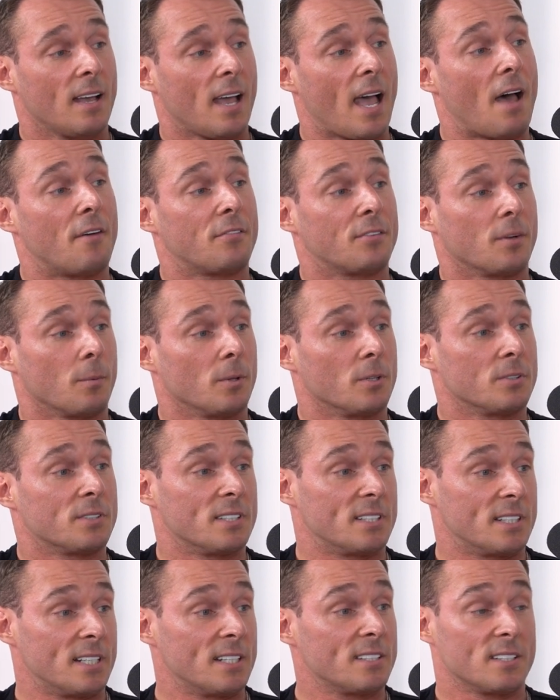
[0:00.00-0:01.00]
have some of those
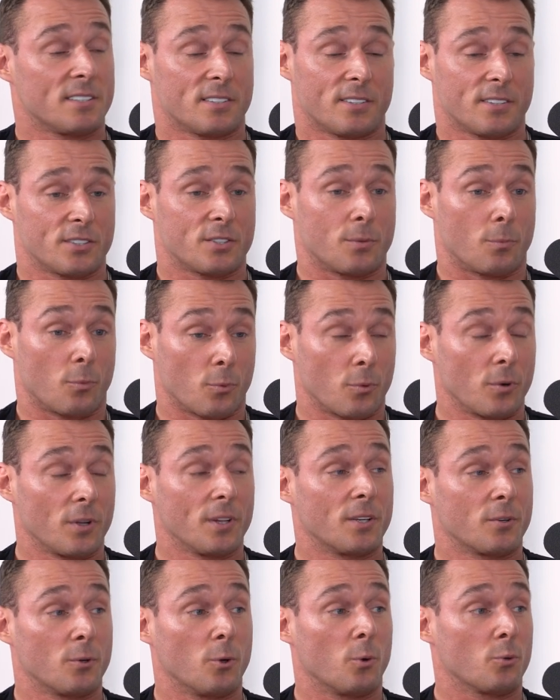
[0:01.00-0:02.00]
diseases, there's some
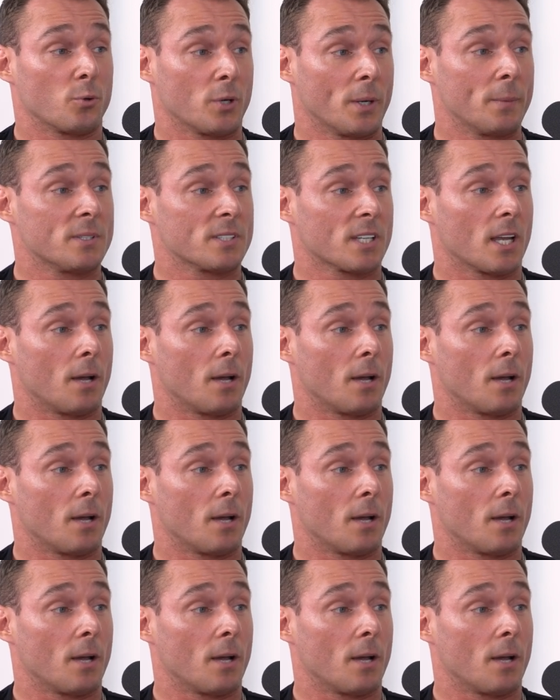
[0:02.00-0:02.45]
really cool treatments